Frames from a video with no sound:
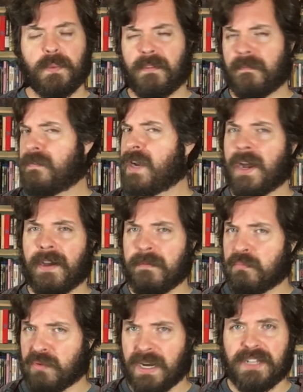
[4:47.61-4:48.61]
with very
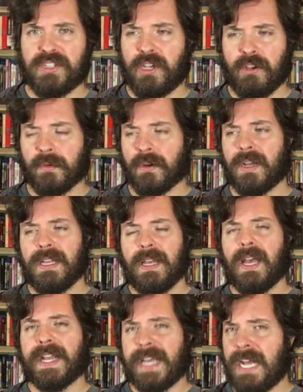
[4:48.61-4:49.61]
British humor,
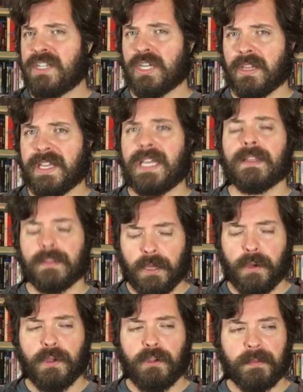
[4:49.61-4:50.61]
occasionally
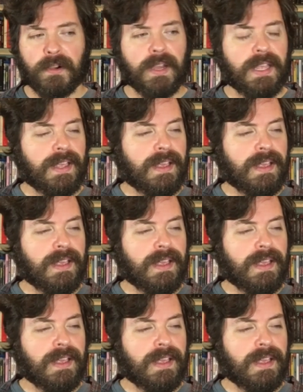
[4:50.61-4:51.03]
low humor.